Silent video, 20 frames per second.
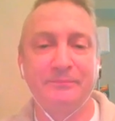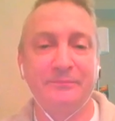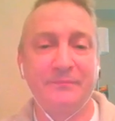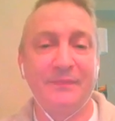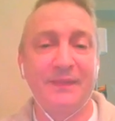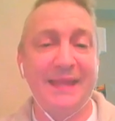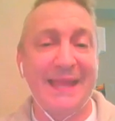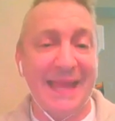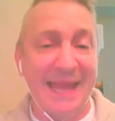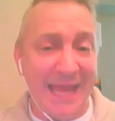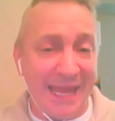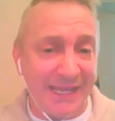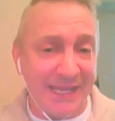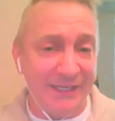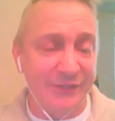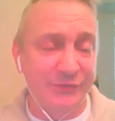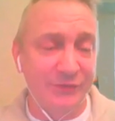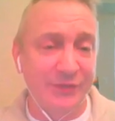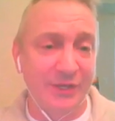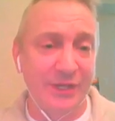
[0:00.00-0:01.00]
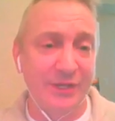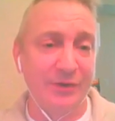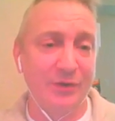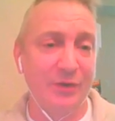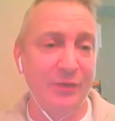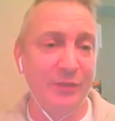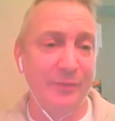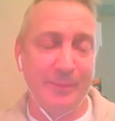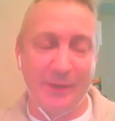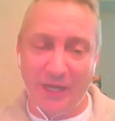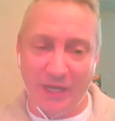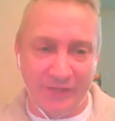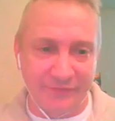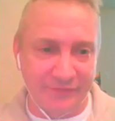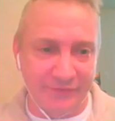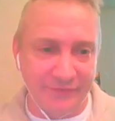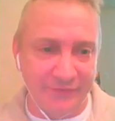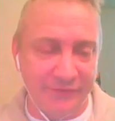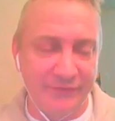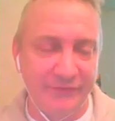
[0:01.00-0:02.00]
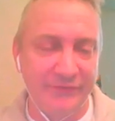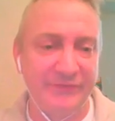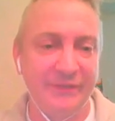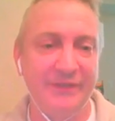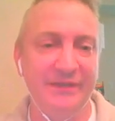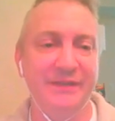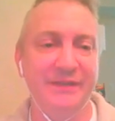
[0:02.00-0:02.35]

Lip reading: and it's got all the bosses, and